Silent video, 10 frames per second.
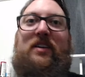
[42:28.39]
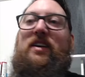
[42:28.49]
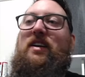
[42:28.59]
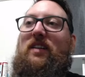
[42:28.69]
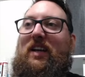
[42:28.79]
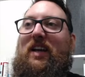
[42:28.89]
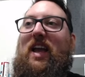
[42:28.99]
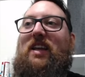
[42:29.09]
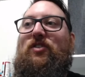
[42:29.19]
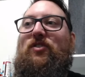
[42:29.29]
Like any
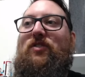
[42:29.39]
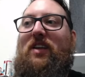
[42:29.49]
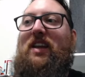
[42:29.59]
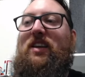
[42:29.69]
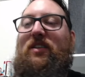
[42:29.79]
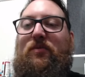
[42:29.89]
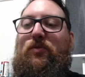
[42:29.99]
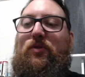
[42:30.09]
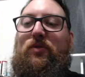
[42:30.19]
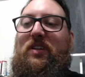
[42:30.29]
unit, any
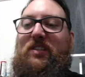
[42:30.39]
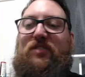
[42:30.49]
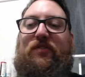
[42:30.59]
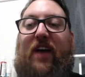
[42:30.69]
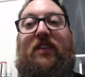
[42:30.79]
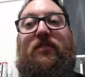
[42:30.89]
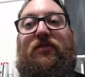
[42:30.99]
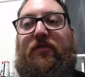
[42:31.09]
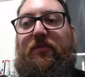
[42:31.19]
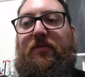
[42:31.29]
wound that is failed
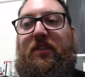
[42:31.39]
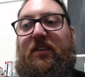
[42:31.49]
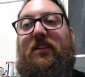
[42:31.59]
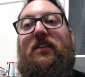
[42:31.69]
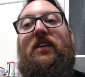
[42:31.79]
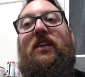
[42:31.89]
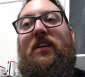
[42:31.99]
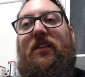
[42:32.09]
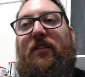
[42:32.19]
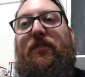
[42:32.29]
from the
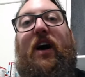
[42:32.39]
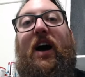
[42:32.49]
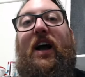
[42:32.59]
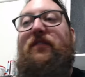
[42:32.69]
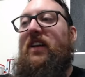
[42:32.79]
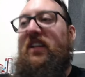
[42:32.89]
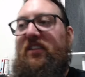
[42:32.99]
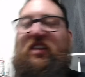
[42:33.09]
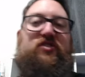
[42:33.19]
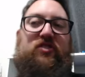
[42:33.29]
5
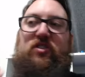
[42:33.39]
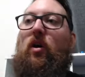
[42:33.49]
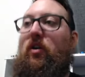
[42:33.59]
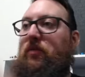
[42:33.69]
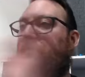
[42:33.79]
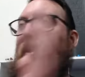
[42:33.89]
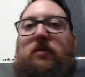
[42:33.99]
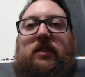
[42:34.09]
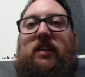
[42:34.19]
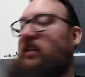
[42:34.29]
it's gone permanently.
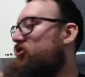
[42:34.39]
It's just.